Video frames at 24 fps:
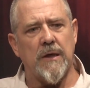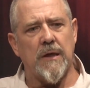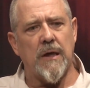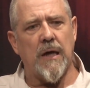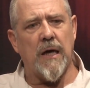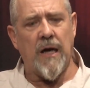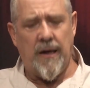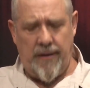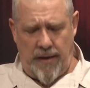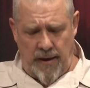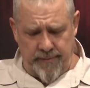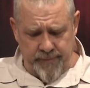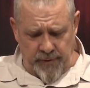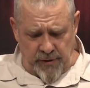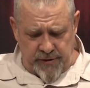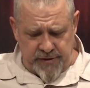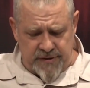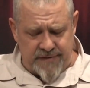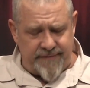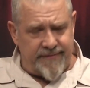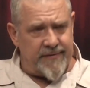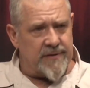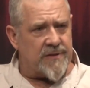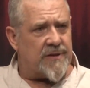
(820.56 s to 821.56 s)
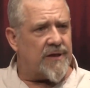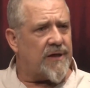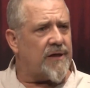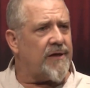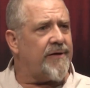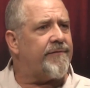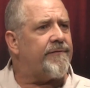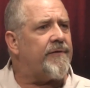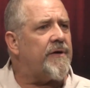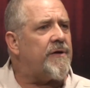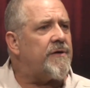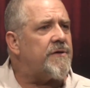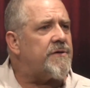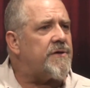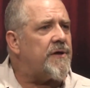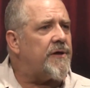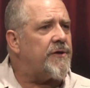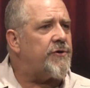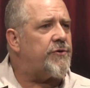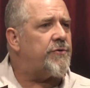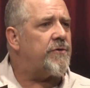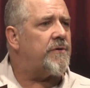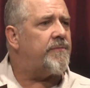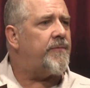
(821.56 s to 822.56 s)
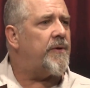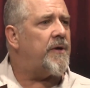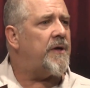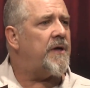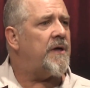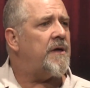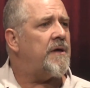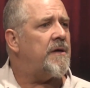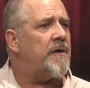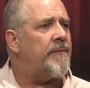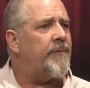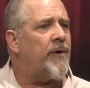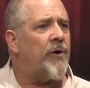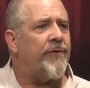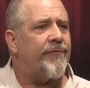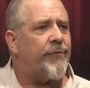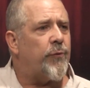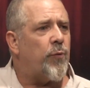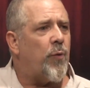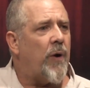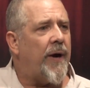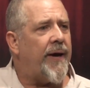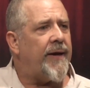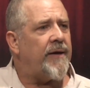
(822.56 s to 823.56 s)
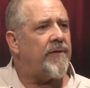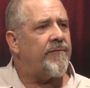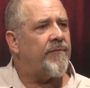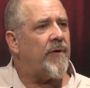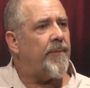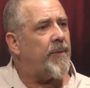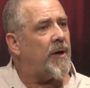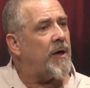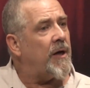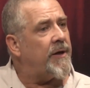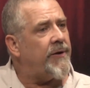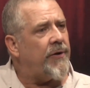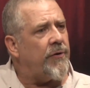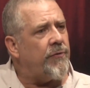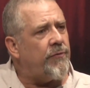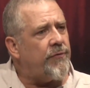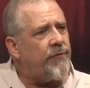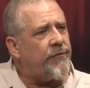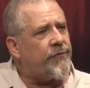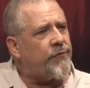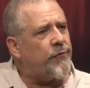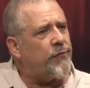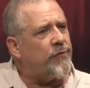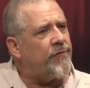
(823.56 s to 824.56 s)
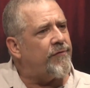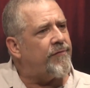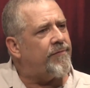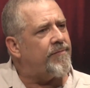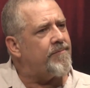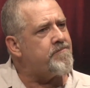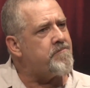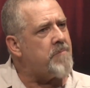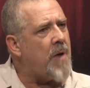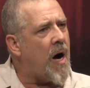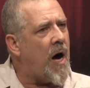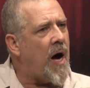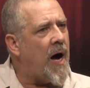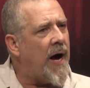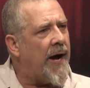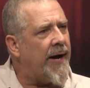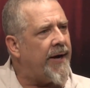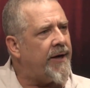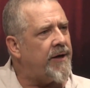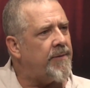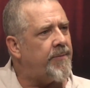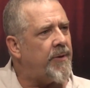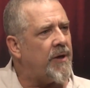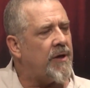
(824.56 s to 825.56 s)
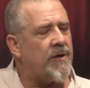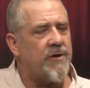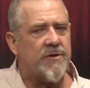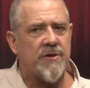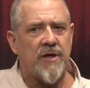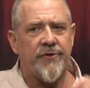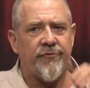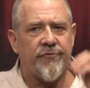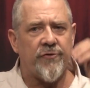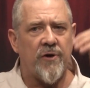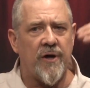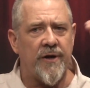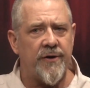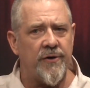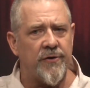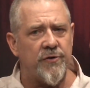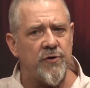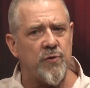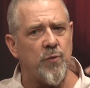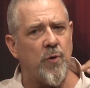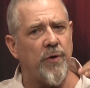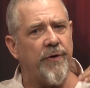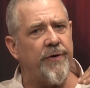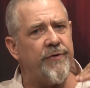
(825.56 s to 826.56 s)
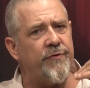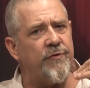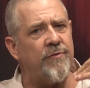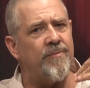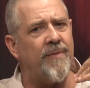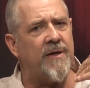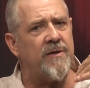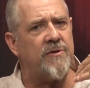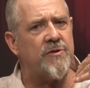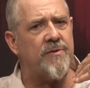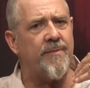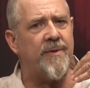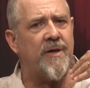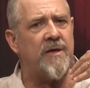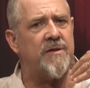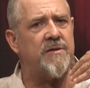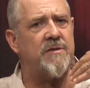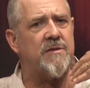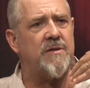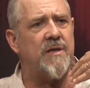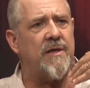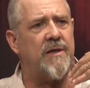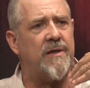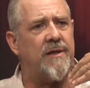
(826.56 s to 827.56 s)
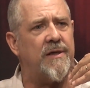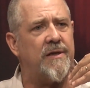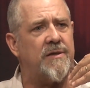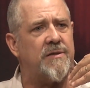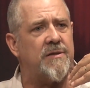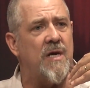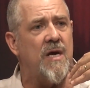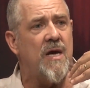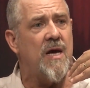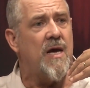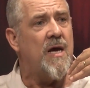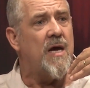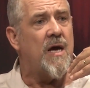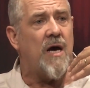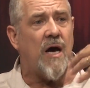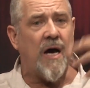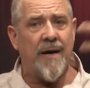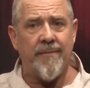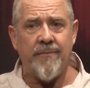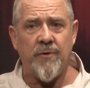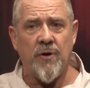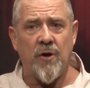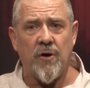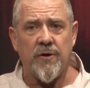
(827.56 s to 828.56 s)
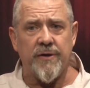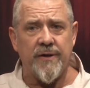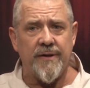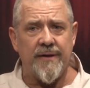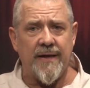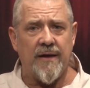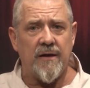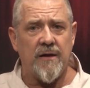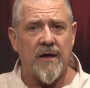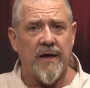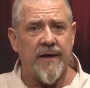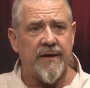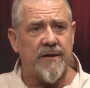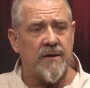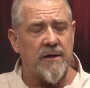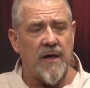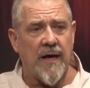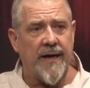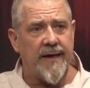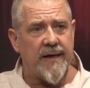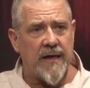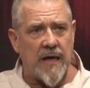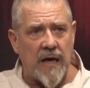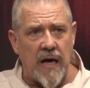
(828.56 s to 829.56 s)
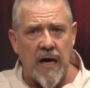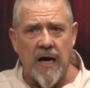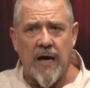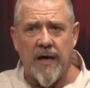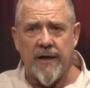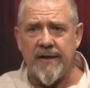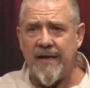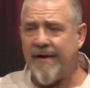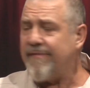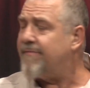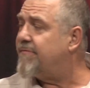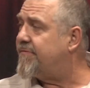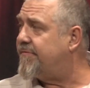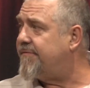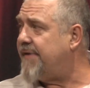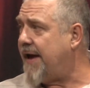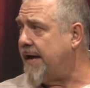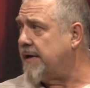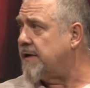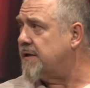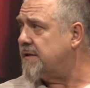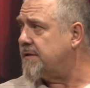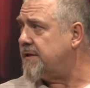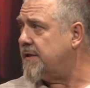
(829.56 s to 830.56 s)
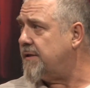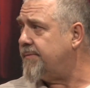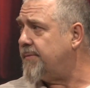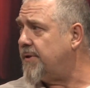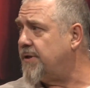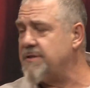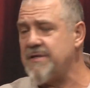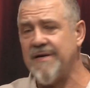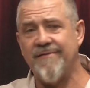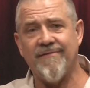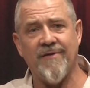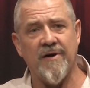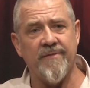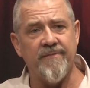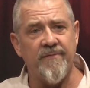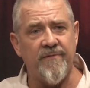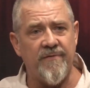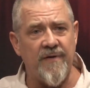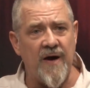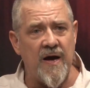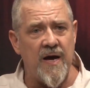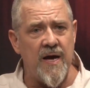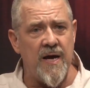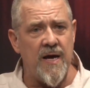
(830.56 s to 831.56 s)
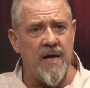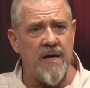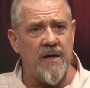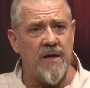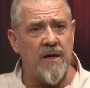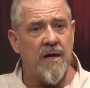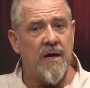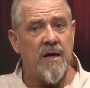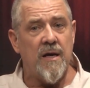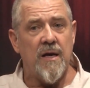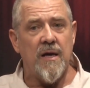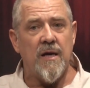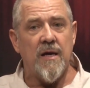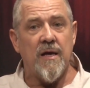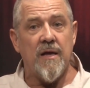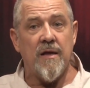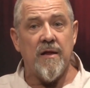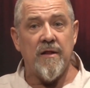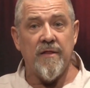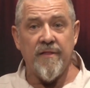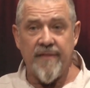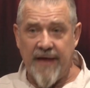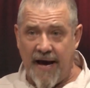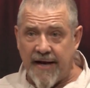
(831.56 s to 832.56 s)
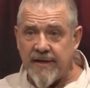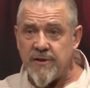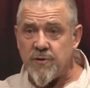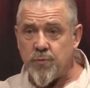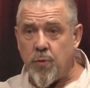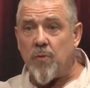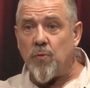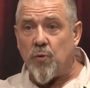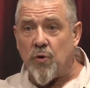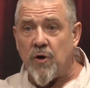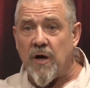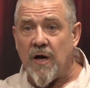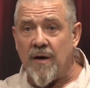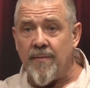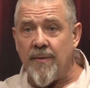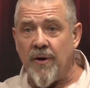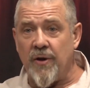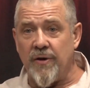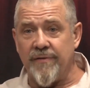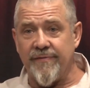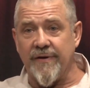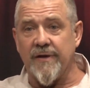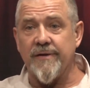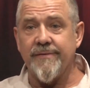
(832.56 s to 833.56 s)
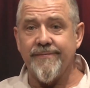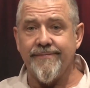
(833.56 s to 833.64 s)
I'm not as physically fit as I should be. I'm overweight, but I don't sort of mind, because I try not to worry too much about aesthetics. I can't have vanity, because if I'm vain, that's what will come over.